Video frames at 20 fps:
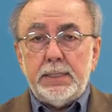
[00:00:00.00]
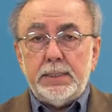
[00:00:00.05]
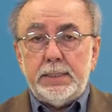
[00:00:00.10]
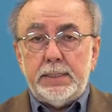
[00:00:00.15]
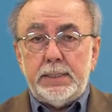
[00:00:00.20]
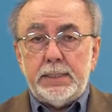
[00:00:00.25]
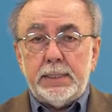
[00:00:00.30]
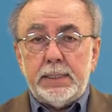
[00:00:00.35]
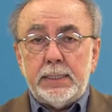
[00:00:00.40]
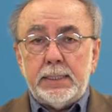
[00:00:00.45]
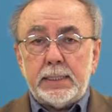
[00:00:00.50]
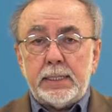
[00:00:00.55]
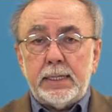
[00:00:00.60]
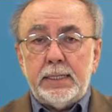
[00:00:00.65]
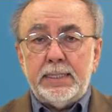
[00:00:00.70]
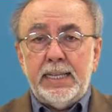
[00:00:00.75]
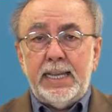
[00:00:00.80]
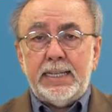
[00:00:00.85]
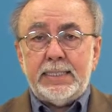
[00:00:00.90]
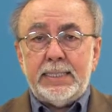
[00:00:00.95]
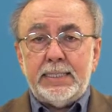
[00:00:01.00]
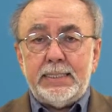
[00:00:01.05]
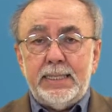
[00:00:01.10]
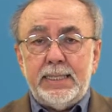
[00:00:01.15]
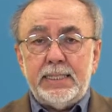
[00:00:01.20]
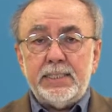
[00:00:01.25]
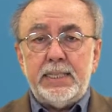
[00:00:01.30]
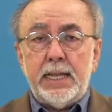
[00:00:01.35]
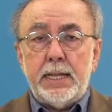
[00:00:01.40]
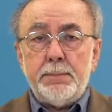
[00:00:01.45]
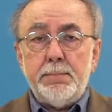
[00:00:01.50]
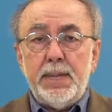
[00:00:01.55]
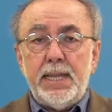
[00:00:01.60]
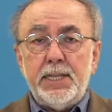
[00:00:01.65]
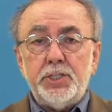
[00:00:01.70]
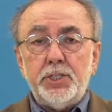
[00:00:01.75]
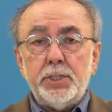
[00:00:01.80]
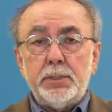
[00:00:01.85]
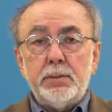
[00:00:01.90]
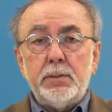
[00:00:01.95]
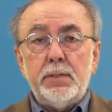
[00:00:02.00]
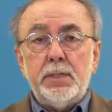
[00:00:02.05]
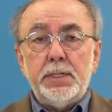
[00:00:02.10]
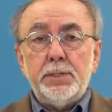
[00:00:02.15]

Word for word: the connectedness dimension